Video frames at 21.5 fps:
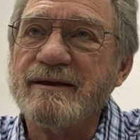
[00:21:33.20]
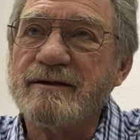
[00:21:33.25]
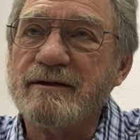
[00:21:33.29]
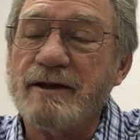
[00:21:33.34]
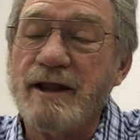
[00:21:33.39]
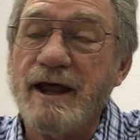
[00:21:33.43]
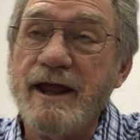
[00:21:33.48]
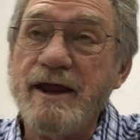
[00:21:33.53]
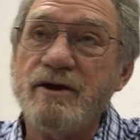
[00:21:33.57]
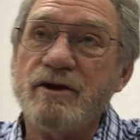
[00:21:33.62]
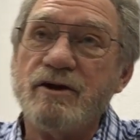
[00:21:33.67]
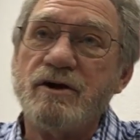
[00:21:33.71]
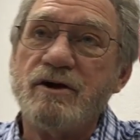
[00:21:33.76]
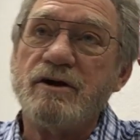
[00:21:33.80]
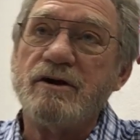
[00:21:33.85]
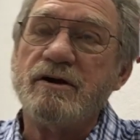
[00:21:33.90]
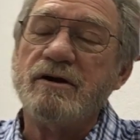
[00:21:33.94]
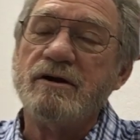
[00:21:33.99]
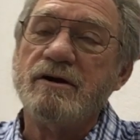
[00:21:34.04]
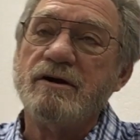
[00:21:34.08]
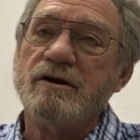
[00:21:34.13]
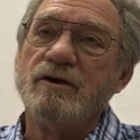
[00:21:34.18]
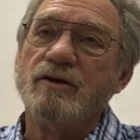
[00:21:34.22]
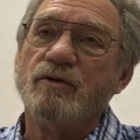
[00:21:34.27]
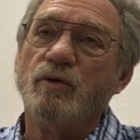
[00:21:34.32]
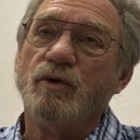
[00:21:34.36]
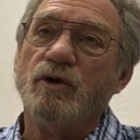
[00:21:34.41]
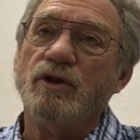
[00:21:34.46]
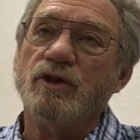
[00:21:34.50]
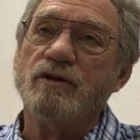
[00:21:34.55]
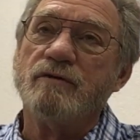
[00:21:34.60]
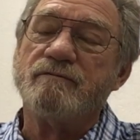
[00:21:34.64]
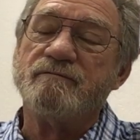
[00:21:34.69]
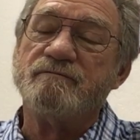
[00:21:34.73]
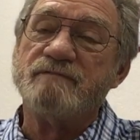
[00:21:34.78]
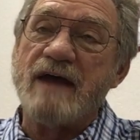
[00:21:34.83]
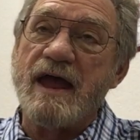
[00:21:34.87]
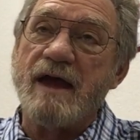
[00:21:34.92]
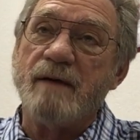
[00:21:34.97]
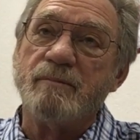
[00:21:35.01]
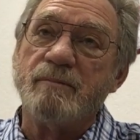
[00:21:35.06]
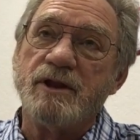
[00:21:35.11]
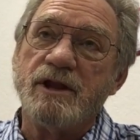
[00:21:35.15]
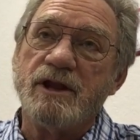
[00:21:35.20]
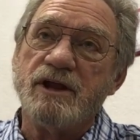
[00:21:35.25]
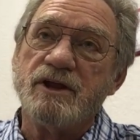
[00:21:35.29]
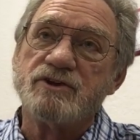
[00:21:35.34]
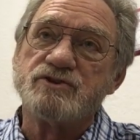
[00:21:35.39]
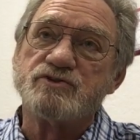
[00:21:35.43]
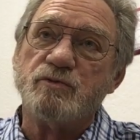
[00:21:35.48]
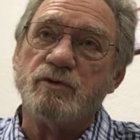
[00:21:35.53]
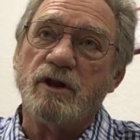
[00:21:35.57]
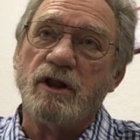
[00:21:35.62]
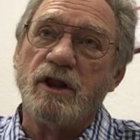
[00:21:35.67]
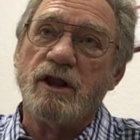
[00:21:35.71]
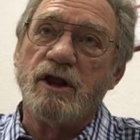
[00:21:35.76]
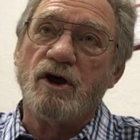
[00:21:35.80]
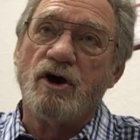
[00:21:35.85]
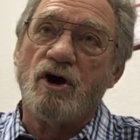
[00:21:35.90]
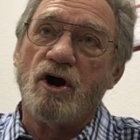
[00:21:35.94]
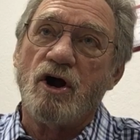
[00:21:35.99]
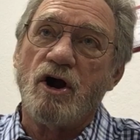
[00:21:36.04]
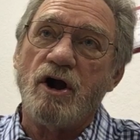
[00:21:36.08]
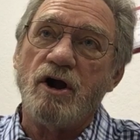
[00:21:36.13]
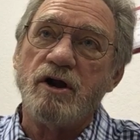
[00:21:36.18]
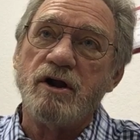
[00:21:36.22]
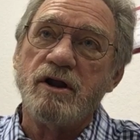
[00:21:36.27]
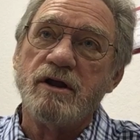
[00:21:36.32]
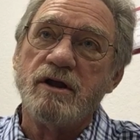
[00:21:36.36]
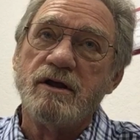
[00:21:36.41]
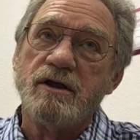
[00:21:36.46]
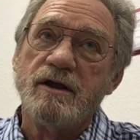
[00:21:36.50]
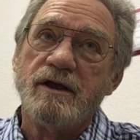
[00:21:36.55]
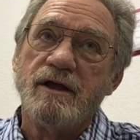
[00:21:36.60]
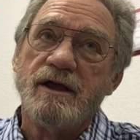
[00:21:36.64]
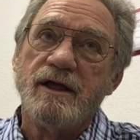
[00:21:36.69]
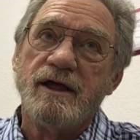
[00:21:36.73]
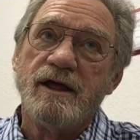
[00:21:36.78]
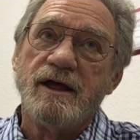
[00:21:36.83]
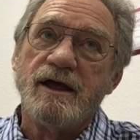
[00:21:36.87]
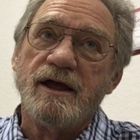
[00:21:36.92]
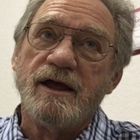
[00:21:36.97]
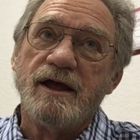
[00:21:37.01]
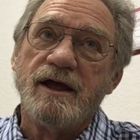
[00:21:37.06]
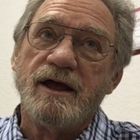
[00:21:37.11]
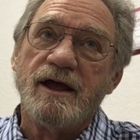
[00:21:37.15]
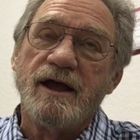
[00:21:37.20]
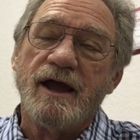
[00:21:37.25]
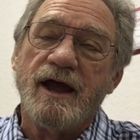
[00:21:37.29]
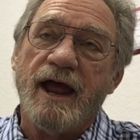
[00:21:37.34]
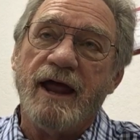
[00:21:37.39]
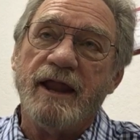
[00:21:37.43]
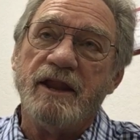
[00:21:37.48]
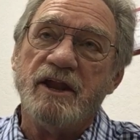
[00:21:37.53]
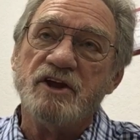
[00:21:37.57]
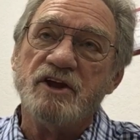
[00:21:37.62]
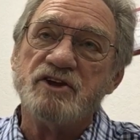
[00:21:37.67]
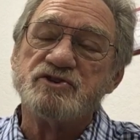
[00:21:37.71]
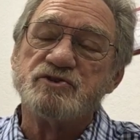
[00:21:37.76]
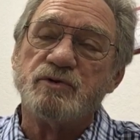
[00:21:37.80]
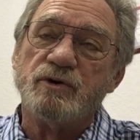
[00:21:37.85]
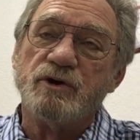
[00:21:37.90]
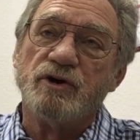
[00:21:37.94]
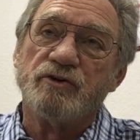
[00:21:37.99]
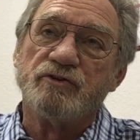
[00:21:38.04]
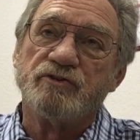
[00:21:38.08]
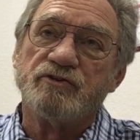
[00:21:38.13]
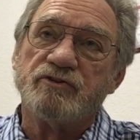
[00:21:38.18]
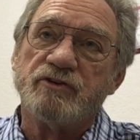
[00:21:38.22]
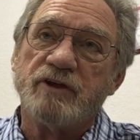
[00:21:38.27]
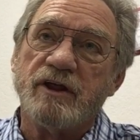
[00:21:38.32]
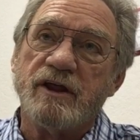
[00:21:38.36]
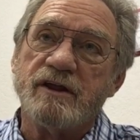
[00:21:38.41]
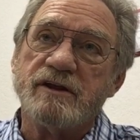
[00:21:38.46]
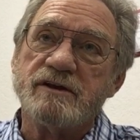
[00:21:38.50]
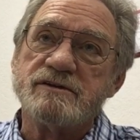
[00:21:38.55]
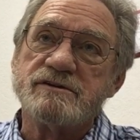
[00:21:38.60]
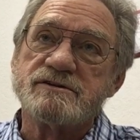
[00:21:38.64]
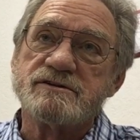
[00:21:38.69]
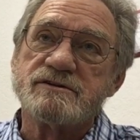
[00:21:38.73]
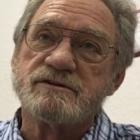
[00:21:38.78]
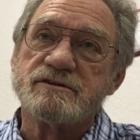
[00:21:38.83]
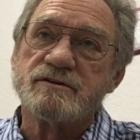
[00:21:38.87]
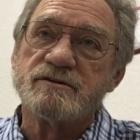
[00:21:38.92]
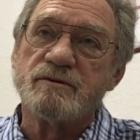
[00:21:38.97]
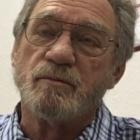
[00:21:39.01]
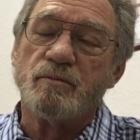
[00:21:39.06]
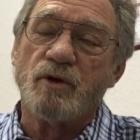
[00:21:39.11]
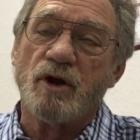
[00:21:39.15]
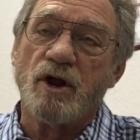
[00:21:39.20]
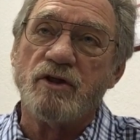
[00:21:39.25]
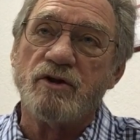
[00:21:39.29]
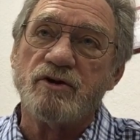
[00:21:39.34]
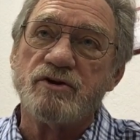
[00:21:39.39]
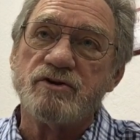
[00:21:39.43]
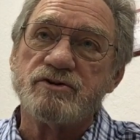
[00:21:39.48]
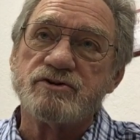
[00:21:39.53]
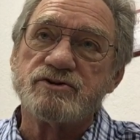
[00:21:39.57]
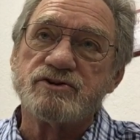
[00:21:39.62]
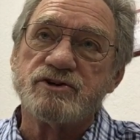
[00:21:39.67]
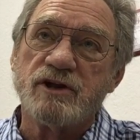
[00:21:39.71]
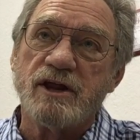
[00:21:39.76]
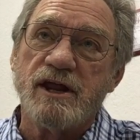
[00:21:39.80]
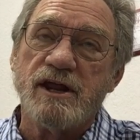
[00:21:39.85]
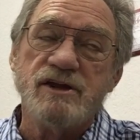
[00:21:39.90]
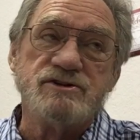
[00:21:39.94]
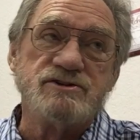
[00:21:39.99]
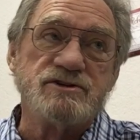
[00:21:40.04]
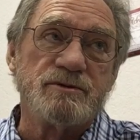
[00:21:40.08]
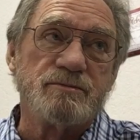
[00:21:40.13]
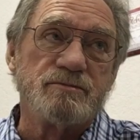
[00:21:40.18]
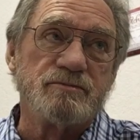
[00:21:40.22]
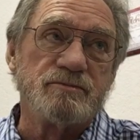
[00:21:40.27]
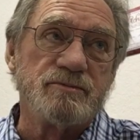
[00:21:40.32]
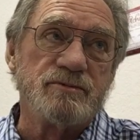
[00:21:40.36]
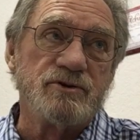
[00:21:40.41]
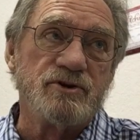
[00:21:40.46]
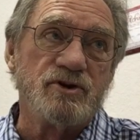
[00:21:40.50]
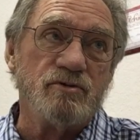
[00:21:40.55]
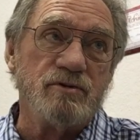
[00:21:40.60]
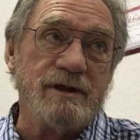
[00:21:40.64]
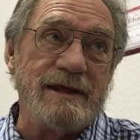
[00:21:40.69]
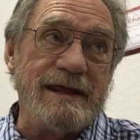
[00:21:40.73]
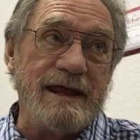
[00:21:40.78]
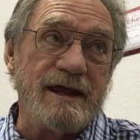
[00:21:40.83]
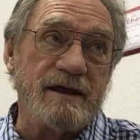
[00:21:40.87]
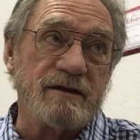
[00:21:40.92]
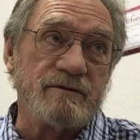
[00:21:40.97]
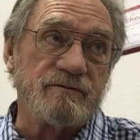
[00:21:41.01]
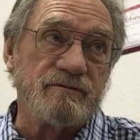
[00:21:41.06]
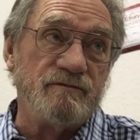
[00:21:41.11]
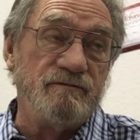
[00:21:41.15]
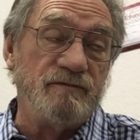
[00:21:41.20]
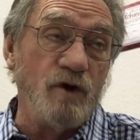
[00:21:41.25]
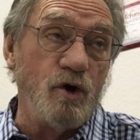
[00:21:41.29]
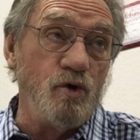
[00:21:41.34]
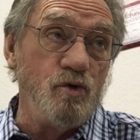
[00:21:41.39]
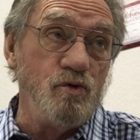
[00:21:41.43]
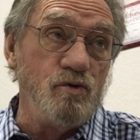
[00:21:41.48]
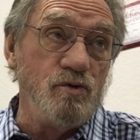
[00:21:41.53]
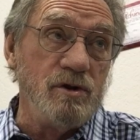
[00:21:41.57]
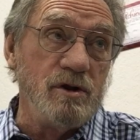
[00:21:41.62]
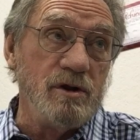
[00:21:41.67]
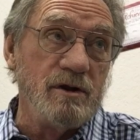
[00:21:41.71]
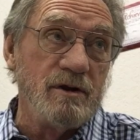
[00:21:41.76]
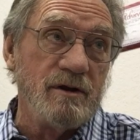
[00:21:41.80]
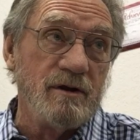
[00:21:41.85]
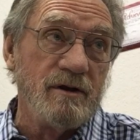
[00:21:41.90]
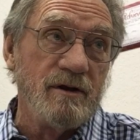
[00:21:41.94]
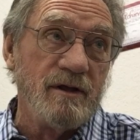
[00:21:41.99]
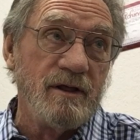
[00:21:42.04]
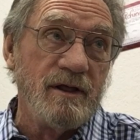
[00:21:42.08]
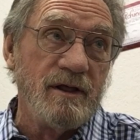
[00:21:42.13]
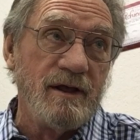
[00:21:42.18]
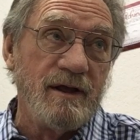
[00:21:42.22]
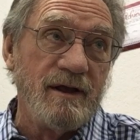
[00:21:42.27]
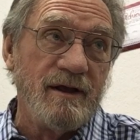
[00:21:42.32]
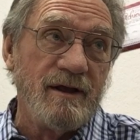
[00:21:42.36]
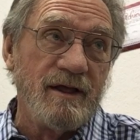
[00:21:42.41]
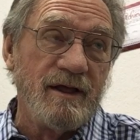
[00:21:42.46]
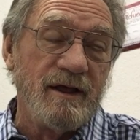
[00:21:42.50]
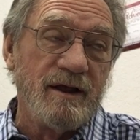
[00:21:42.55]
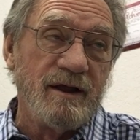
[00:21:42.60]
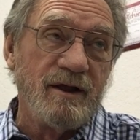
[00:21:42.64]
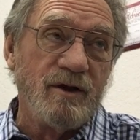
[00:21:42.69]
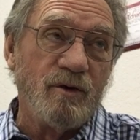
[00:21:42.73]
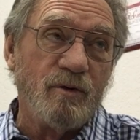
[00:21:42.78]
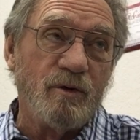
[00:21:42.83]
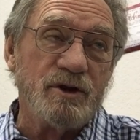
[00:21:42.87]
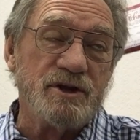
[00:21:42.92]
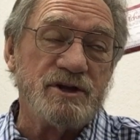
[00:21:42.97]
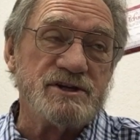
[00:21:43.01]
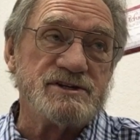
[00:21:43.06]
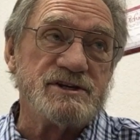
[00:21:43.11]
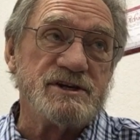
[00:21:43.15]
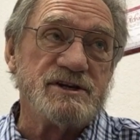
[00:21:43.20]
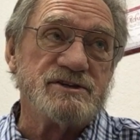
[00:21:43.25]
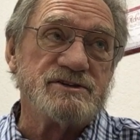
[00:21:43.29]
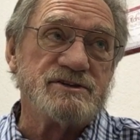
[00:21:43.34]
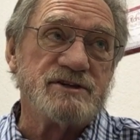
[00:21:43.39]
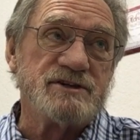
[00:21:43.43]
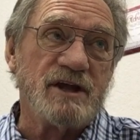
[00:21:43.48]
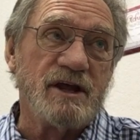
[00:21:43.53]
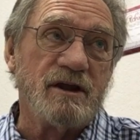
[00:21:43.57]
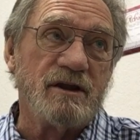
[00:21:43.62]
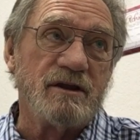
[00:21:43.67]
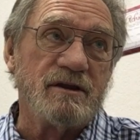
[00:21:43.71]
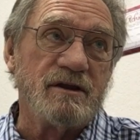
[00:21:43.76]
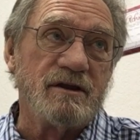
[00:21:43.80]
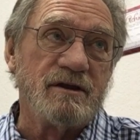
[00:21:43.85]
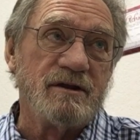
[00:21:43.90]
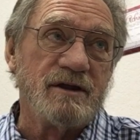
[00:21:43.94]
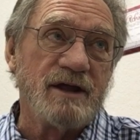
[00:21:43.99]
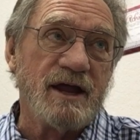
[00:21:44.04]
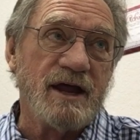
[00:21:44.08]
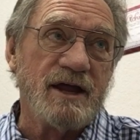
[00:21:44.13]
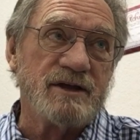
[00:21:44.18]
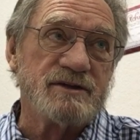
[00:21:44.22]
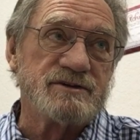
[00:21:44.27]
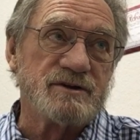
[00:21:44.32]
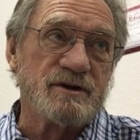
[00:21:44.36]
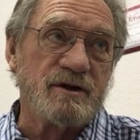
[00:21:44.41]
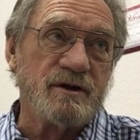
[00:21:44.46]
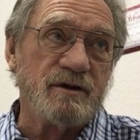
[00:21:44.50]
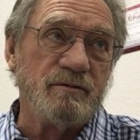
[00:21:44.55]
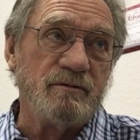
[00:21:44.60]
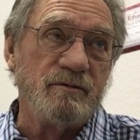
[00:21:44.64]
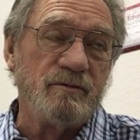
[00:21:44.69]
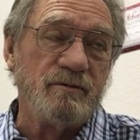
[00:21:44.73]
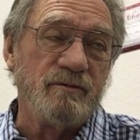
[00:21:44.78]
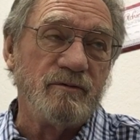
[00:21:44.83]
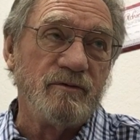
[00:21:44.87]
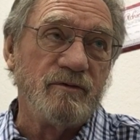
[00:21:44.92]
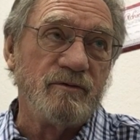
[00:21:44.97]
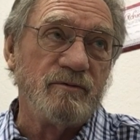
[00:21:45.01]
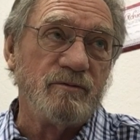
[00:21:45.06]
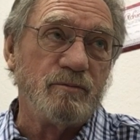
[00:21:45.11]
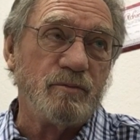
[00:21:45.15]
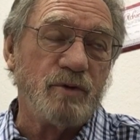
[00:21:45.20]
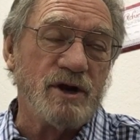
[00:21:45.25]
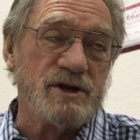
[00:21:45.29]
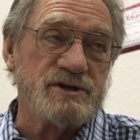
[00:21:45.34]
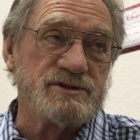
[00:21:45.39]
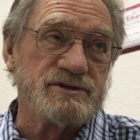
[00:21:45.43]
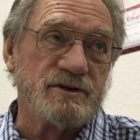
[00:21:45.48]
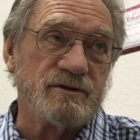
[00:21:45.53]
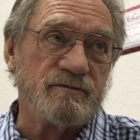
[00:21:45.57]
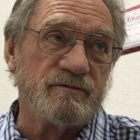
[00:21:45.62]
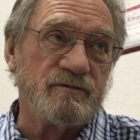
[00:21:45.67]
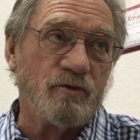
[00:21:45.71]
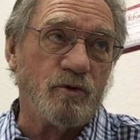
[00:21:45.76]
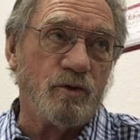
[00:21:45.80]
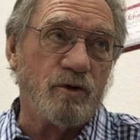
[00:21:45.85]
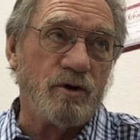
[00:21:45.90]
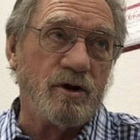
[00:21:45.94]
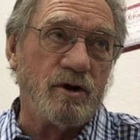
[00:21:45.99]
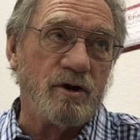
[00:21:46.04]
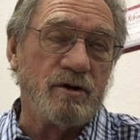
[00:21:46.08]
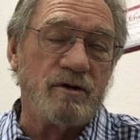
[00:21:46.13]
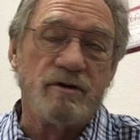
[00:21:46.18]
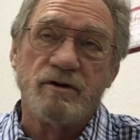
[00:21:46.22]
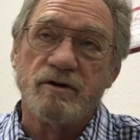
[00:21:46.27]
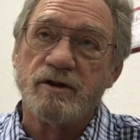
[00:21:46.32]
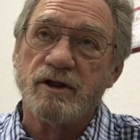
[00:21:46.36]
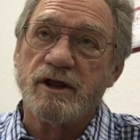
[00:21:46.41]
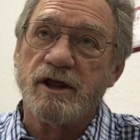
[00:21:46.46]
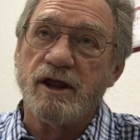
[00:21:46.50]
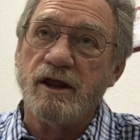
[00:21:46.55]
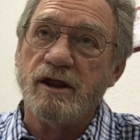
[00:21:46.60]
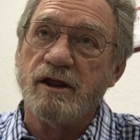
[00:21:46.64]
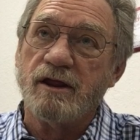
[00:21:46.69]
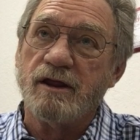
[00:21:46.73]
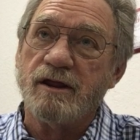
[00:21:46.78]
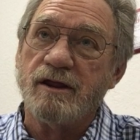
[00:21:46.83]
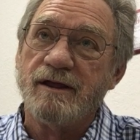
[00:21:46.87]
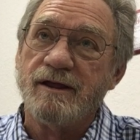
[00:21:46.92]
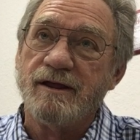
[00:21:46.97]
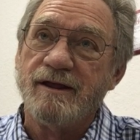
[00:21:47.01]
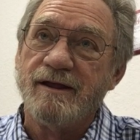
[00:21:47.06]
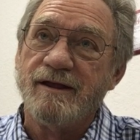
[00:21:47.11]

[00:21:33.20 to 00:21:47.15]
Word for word: Later, when the famine hits really hard and Israel sends the brothers to Egypt to get food, what does he send as a present for the king?